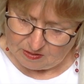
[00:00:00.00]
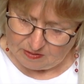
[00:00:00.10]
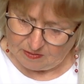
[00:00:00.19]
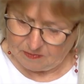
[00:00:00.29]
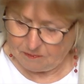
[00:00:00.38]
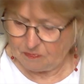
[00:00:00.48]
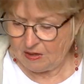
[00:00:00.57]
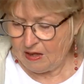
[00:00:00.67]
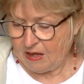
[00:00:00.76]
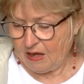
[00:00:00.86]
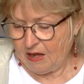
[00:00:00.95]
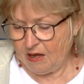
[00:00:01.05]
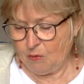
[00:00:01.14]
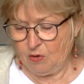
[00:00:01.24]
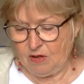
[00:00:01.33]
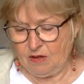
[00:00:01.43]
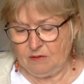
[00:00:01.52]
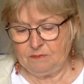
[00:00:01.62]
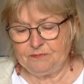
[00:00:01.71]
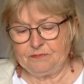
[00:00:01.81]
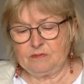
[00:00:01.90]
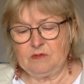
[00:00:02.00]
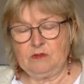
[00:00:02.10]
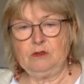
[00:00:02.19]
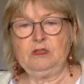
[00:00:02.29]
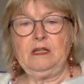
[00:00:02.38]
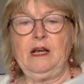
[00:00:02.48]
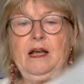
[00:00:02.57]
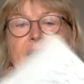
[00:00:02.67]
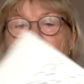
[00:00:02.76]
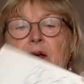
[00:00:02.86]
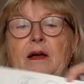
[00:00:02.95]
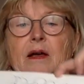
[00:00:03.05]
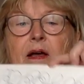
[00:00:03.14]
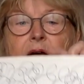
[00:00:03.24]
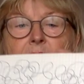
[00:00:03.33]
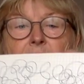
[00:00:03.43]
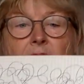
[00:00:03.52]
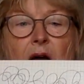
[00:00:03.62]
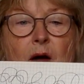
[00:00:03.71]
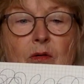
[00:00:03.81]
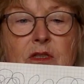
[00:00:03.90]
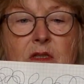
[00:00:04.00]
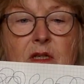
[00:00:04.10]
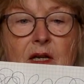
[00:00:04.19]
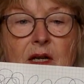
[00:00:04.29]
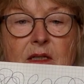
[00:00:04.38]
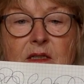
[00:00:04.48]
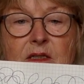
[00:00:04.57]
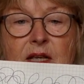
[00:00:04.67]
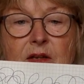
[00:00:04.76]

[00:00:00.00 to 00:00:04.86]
Um, I will, you see, I, I outlined it.